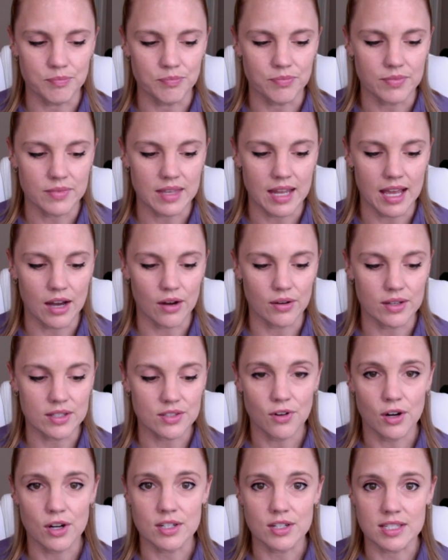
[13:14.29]
Now, as
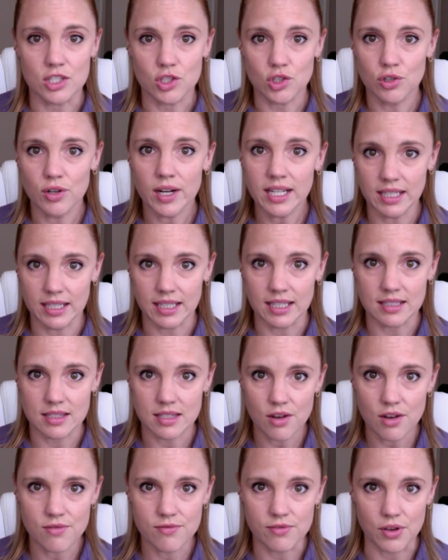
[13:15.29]
far as the training
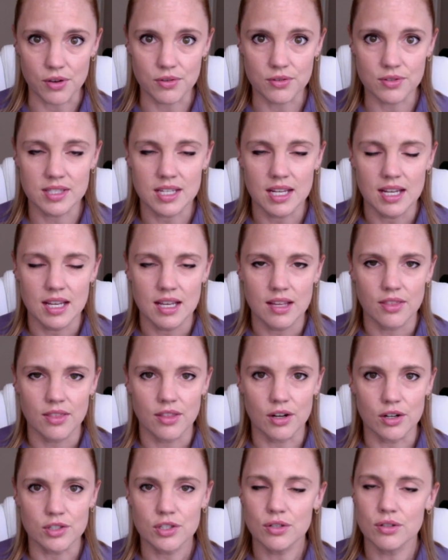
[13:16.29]
itself goes, there
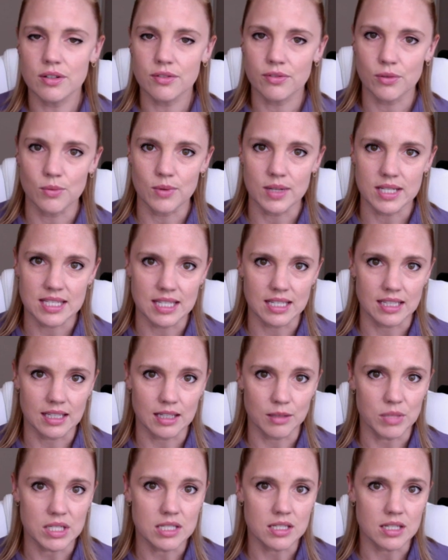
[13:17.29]
are 2 different ways that it can
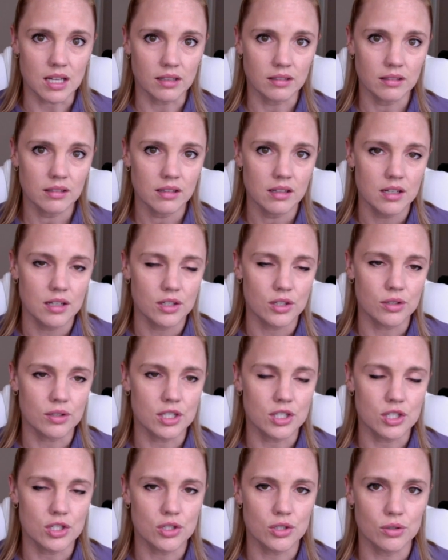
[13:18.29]
be done. You
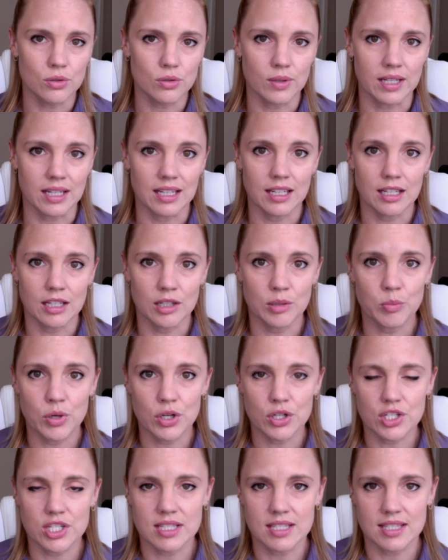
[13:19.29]
can do an
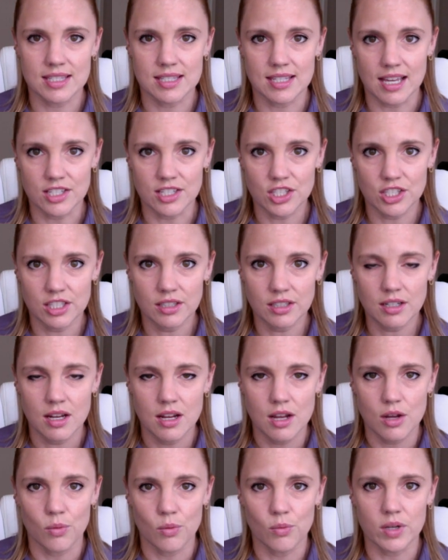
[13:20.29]
in-person session,
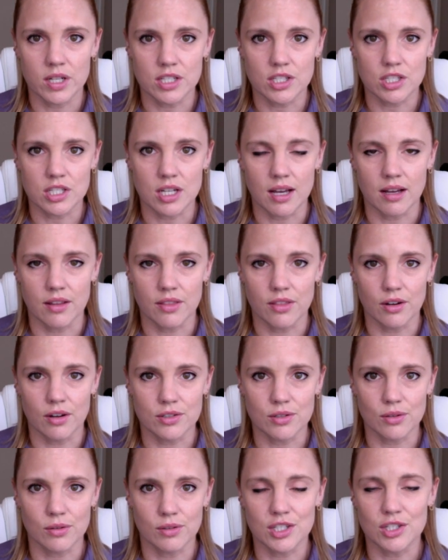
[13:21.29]
which there's
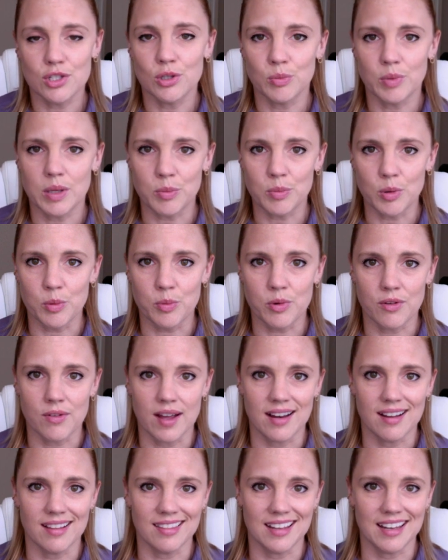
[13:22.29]
only 2 people
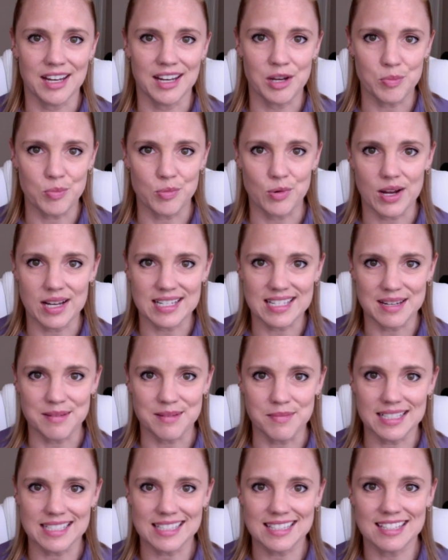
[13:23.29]
providing that now, Brent and
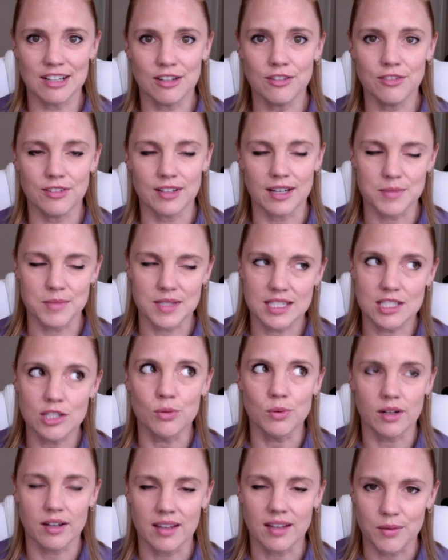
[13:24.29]
myself, and I'm still
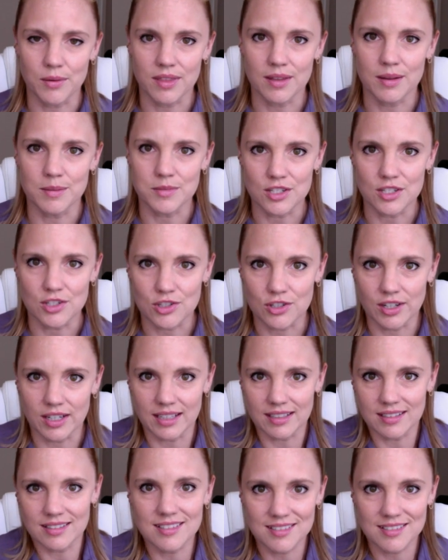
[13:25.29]
working with him to
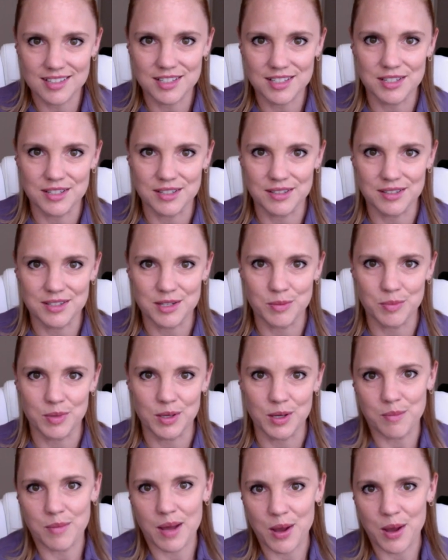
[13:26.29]
train to be
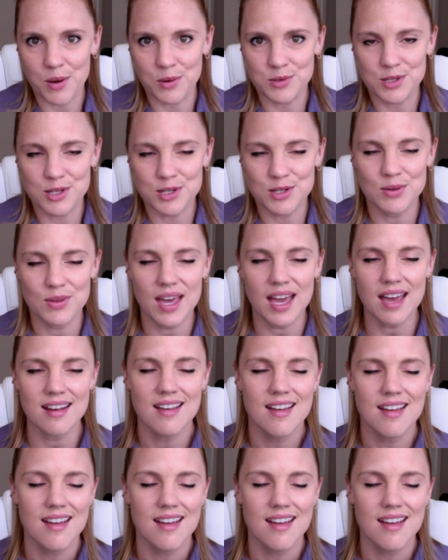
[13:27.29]
on my own to do that.